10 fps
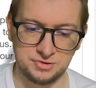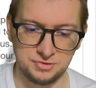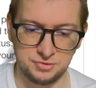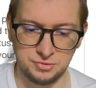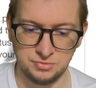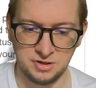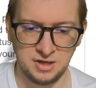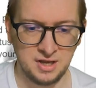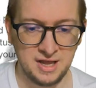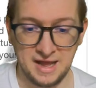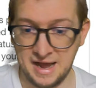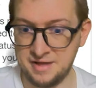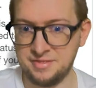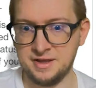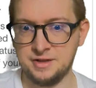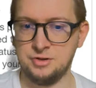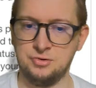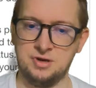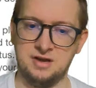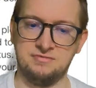to 2. And then
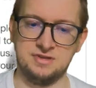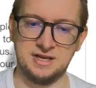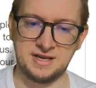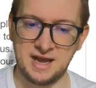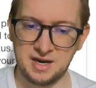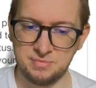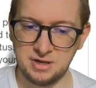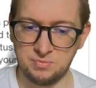you have the academy,